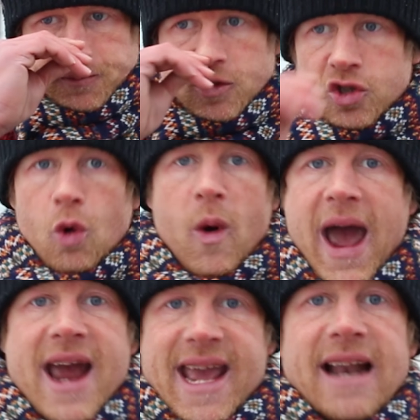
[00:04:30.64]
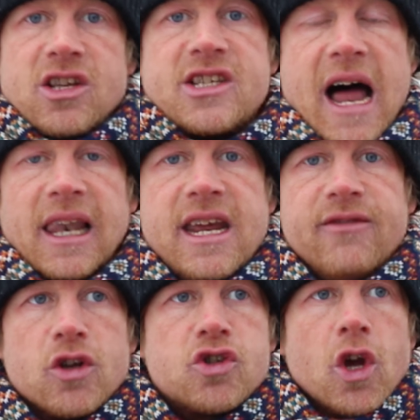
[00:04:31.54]
So, where again does that
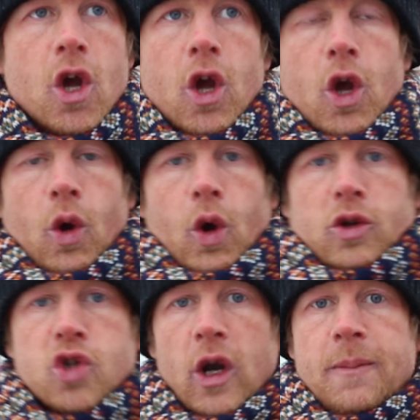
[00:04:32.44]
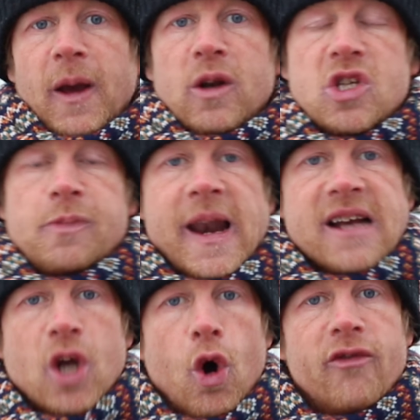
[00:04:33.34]
leave us? Tony Pulis has been
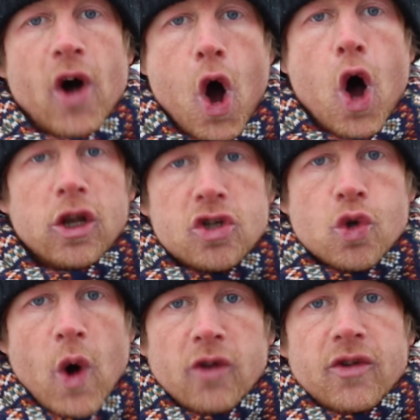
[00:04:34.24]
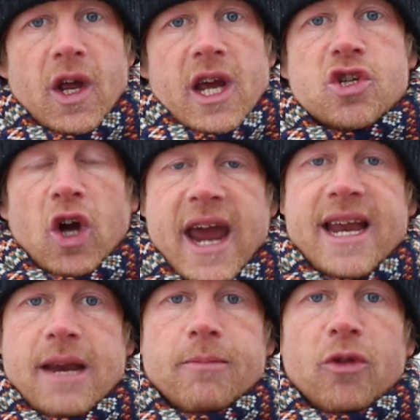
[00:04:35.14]
asked to overhaul the squad. He's got
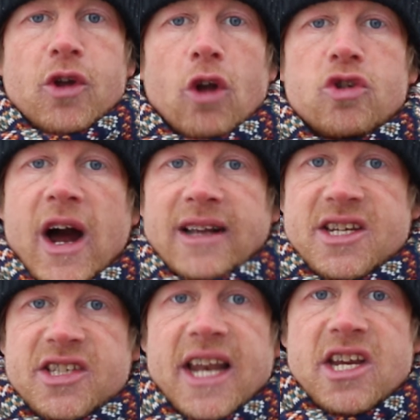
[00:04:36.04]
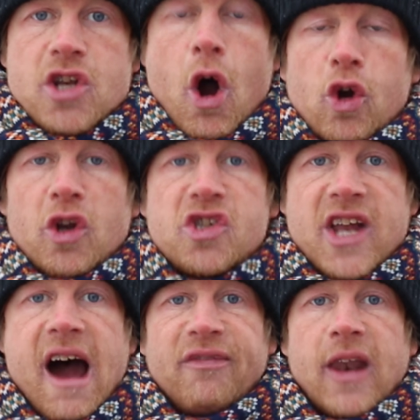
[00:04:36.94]
18 month contract. He said he's not going to
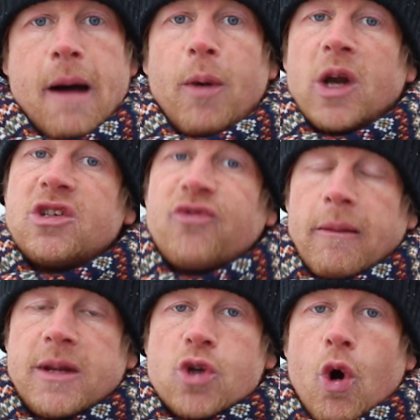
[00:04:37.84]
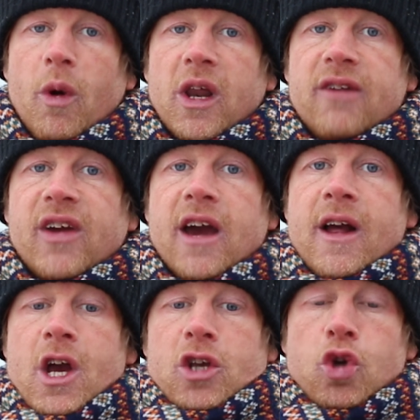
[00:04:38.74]
stay after that point. His family don't want to live here.
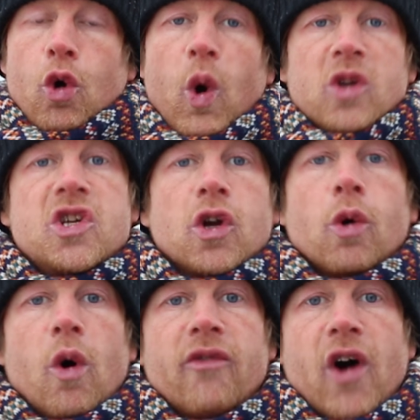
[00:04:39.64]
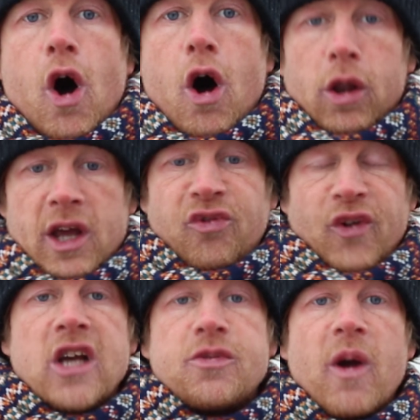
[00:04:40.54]
So what's he going to overhaul? His
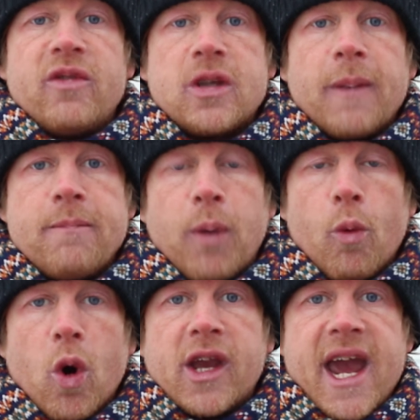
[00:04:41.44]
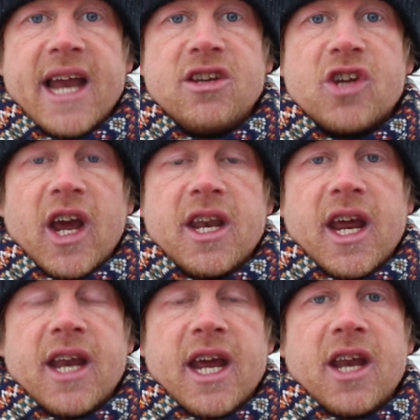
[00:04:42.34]
first move is to being put Woodgate in,
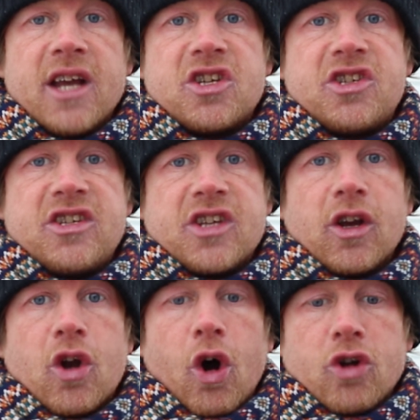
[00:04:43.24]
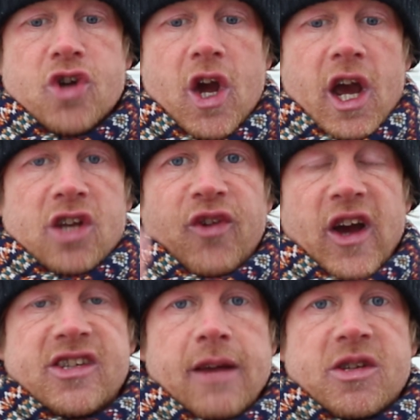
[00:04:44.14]
in, in, in, as assistant coach, as
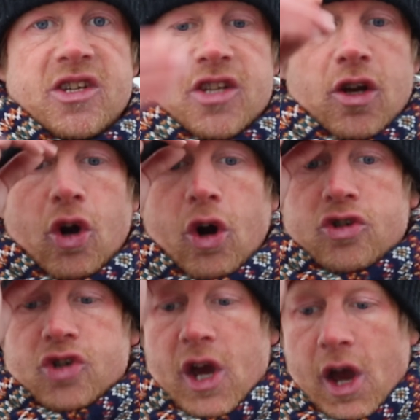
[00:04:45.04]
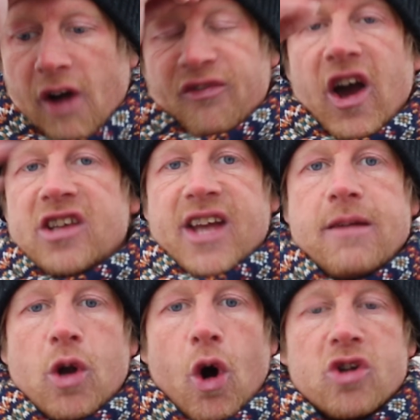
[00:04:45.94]
first team assistant coach or first
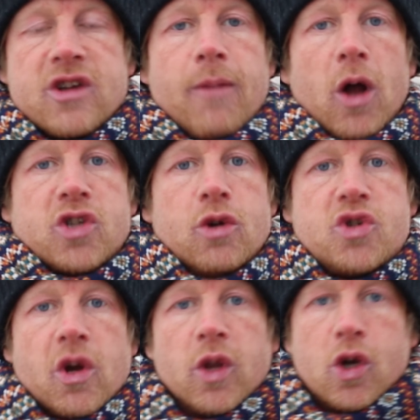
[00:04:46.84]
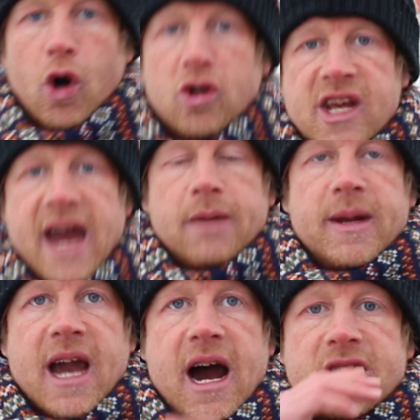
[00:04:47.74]
team coach. I'm not too sure. The cold's getting to
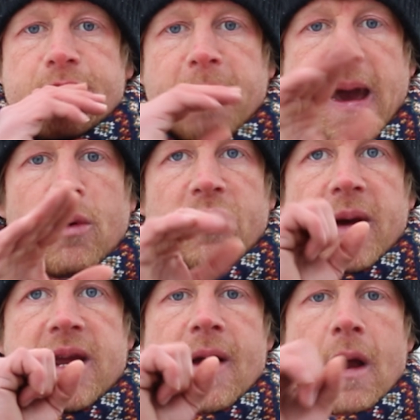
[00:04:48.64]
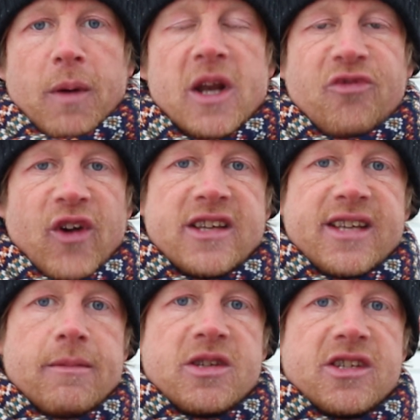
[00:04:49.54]
me, guys. Bear with me. But his
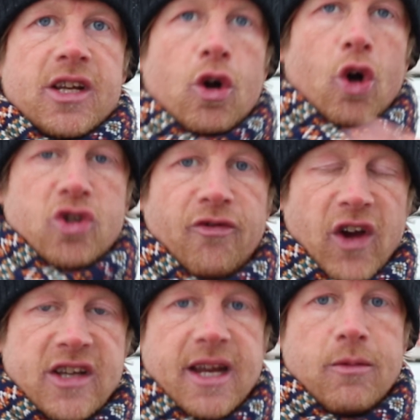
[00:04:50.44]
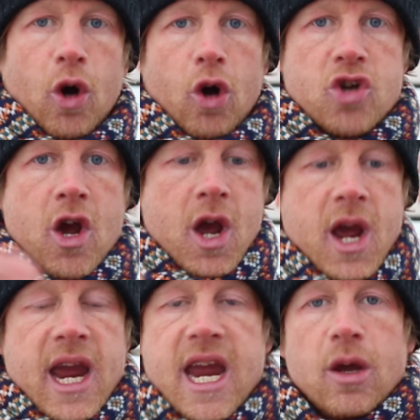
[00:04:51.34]
first team assistant coach or first team coach.
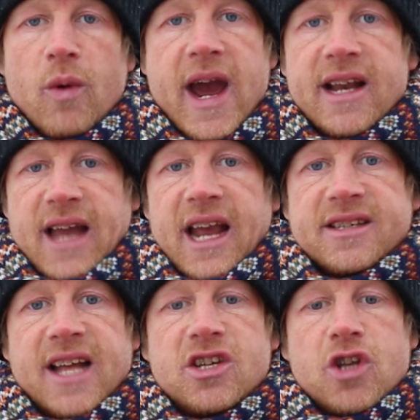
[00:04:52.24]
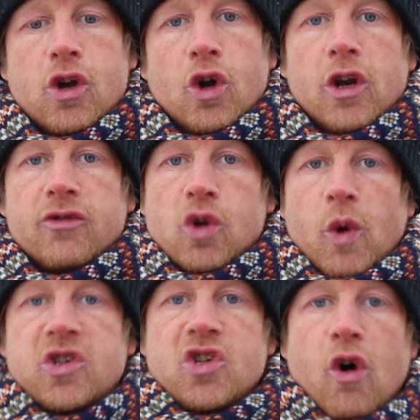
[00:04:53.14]
Either way, like I said, it's not good enough. So
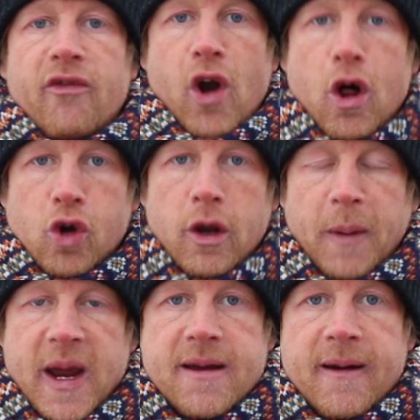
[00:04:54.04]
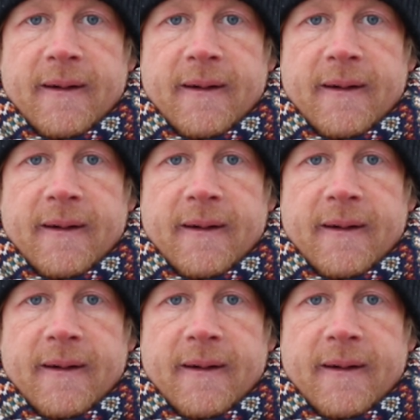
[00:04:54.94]
what's his overall going to be?